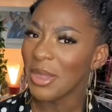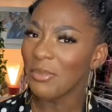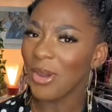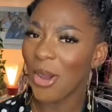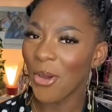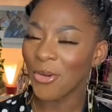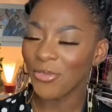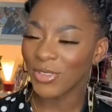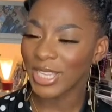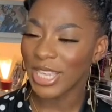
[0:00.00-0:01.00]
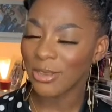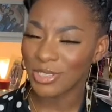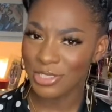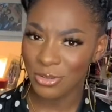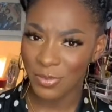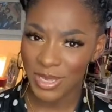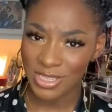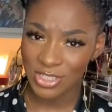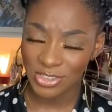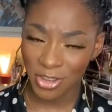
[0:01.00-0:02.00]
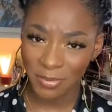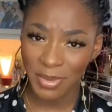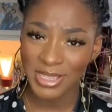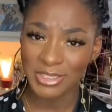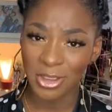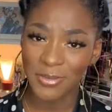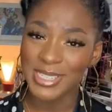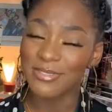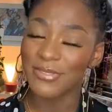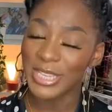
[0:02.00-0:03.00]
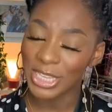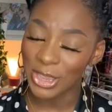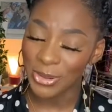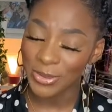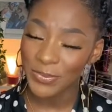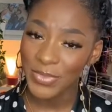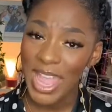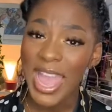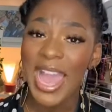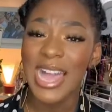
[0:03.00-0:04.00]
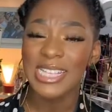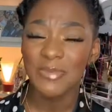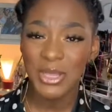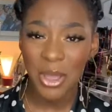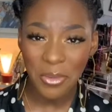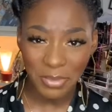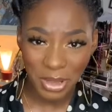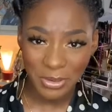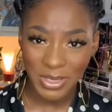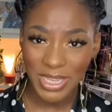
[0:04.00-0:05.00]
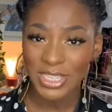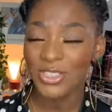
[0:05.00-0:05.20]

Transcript: But hopefully they'll still be in stock by the time this video has been uploaded.